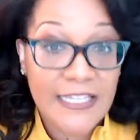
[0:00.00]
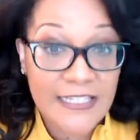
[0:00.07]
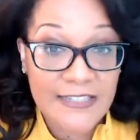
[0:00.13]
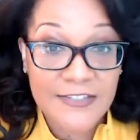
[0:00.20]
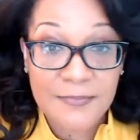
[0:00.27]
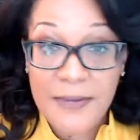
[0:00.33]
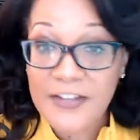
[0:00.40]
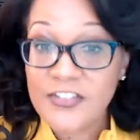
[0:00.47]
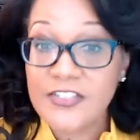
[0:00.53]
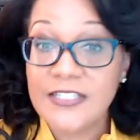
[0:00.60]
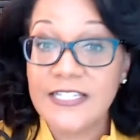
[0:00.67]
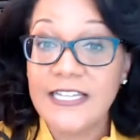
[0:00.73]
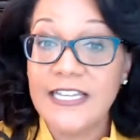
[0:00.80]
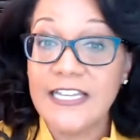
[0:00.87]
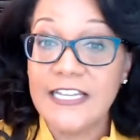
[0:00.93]

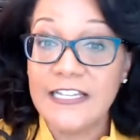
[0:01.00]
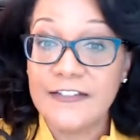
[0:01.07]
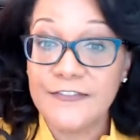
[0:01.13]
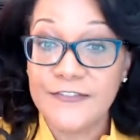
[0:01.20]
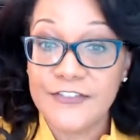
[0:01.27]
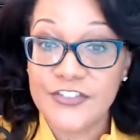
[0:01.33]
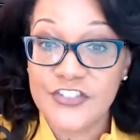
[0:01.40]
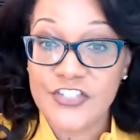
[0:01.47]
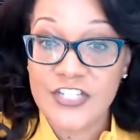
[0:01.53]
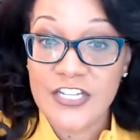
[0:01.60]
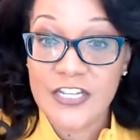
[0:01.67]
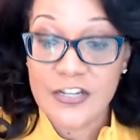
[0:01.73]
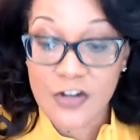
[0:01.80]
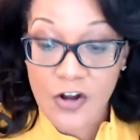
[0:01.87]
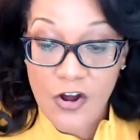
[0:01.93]
especially if
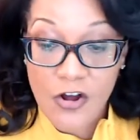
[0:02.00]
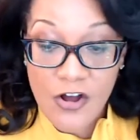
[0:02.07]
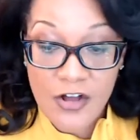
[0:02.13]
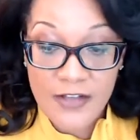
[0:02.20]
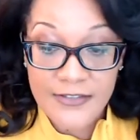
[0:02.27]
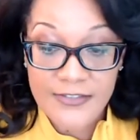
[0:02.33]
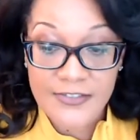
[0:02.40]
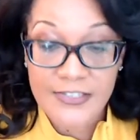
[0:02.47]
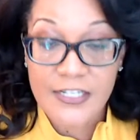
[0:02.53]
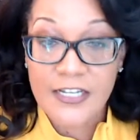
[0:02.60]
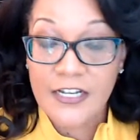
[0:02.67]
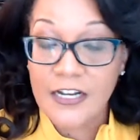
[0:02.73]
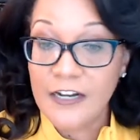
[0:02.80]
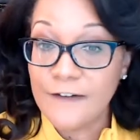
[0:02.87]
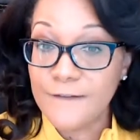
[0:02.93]
she caused
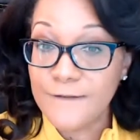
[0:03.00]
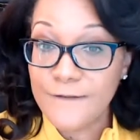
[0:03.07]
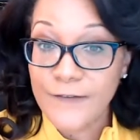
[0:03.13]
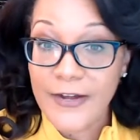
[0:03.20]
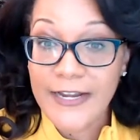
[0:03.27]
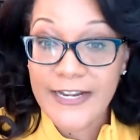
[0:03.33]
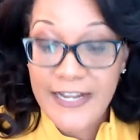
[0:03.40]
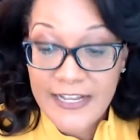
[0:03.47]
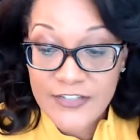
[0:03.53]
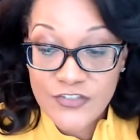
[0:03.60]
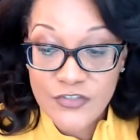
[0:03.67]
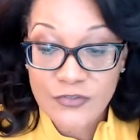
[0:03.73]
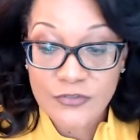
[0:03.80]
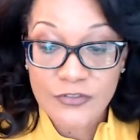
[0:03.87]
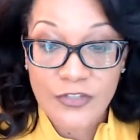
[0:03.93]
a
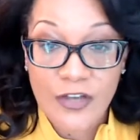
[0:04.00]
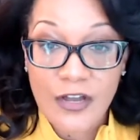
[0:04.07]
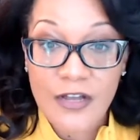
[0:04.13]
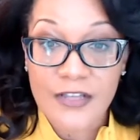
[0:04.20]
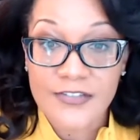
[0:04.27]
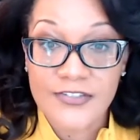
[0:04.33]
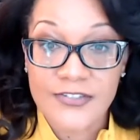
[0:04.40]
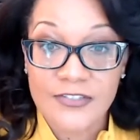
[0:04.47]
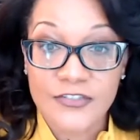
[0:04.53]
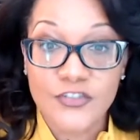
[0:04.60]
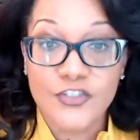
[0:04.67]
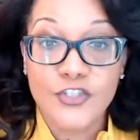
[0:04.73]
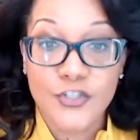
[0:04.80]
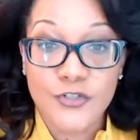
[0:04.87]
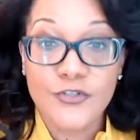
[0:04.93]
financial loss
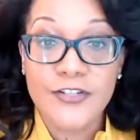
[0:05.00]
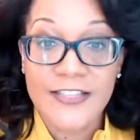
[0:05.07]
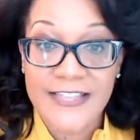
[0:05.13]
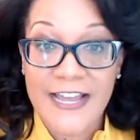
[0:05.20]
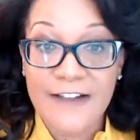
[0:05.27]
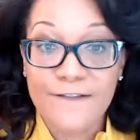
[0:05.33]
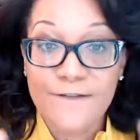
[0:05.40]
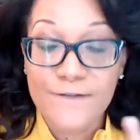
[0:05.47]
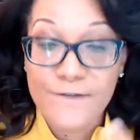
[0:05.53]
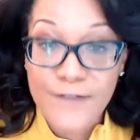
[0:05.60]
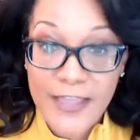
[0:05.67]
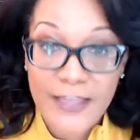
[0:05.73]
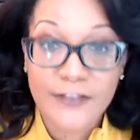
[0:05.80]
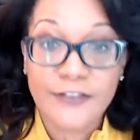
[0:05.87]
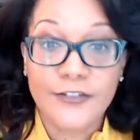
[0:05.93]
due to that
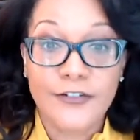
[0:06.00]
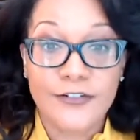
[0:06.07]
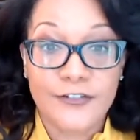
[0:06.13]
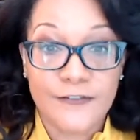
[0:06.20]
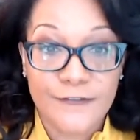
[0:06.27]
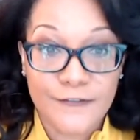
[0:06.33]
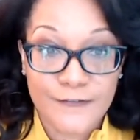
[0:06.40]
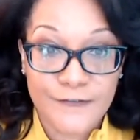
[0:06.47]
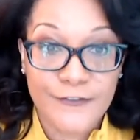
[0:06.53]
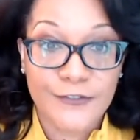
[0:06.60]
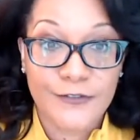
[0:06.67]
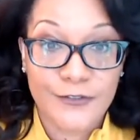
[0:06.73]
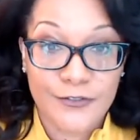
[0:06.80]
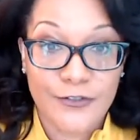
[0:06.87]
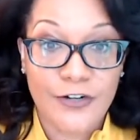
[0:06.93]
failure to
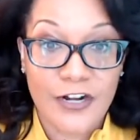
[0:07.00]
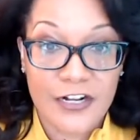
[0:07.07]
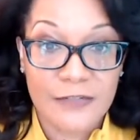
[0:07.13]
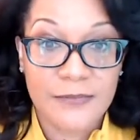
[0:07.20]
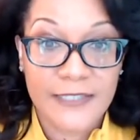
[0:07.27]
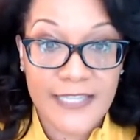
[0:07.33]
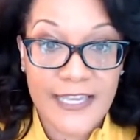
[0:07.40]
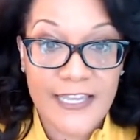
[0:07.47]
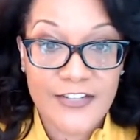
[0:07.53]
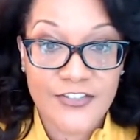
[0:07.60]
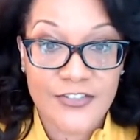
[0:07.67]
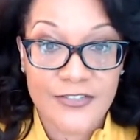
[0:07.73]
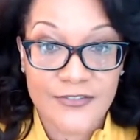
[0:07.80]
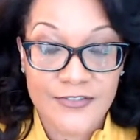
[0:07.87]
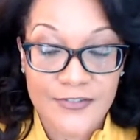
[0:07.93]
fulfill her
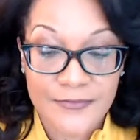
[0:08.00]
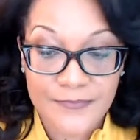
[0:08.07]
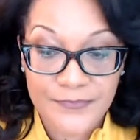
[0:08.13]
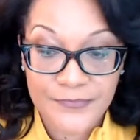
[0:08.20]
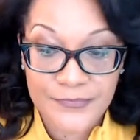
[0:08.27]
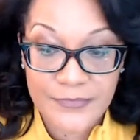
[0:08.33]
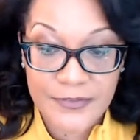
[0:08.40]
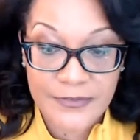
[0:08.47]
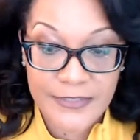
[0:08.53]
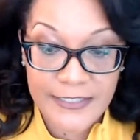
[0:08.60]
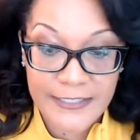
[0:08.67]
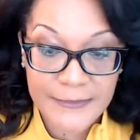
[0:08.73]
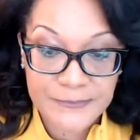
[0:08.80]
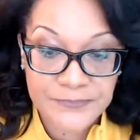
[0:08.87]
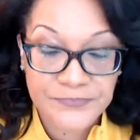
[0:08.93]
obligations,
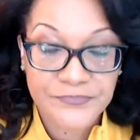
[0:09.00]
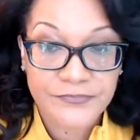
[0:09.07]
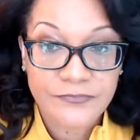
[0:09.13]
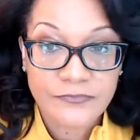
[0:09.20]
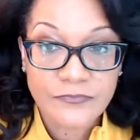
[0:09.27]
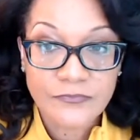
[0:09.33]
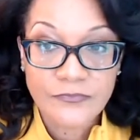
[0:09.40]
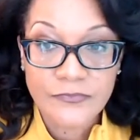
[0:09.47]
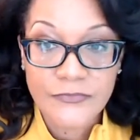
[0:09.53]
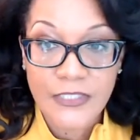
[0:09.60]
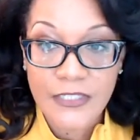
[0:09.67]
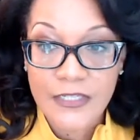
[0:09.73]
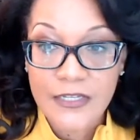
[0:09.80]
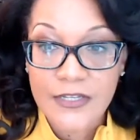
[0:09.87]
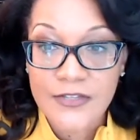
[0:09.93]
right?
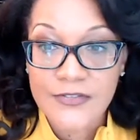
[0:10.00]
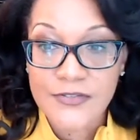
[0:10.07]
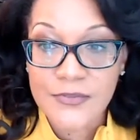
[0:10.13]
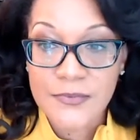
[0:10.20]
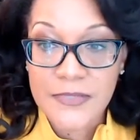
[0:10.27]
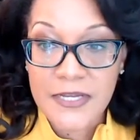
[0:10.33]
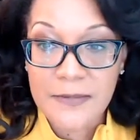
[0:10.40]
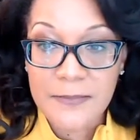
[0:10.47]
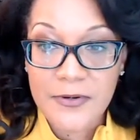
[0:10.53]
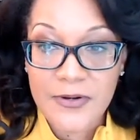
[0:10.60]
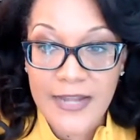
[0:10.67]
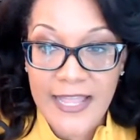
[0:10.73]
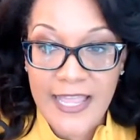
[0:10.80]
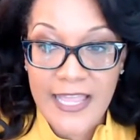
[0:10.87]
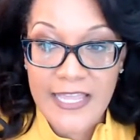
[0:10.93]
So
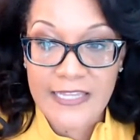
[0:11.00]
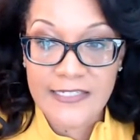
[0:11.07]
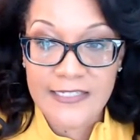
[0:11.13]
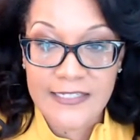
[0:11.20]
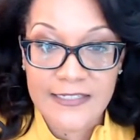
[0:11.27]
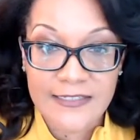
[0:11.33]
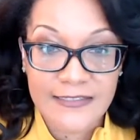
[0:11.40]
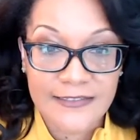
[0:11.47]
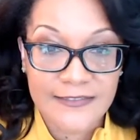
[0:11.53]
number eight,